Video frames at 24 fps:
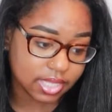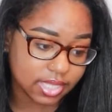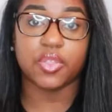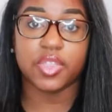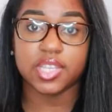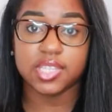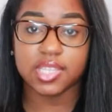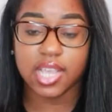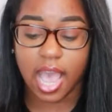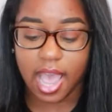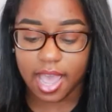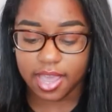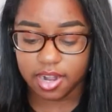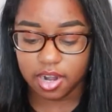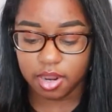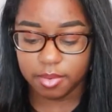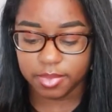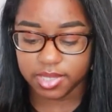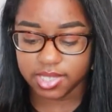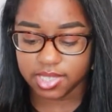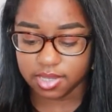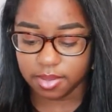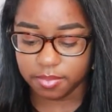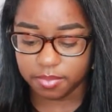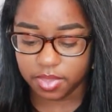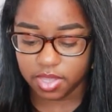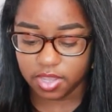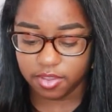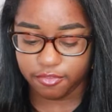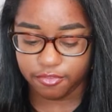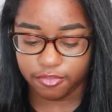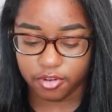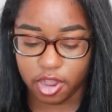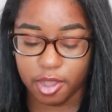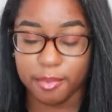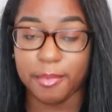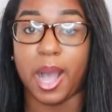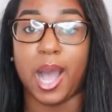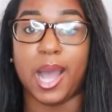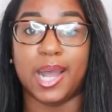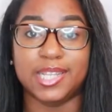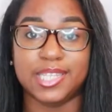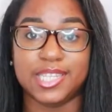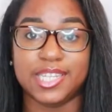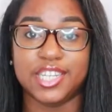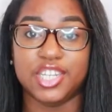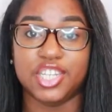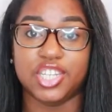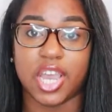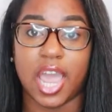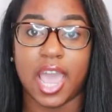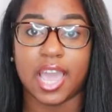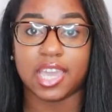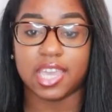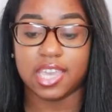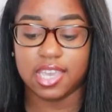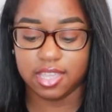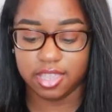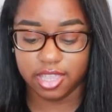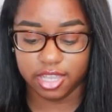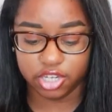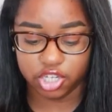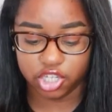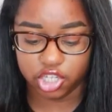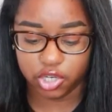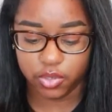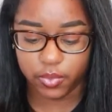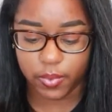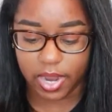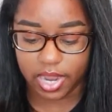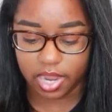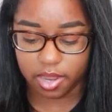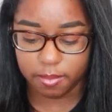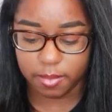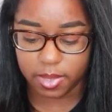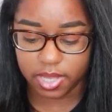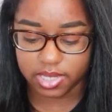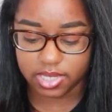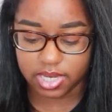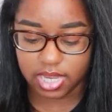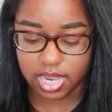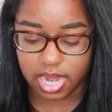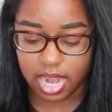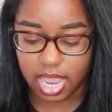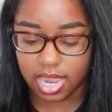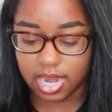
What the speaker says: so this item is something from Auntie Jackie that she recommended,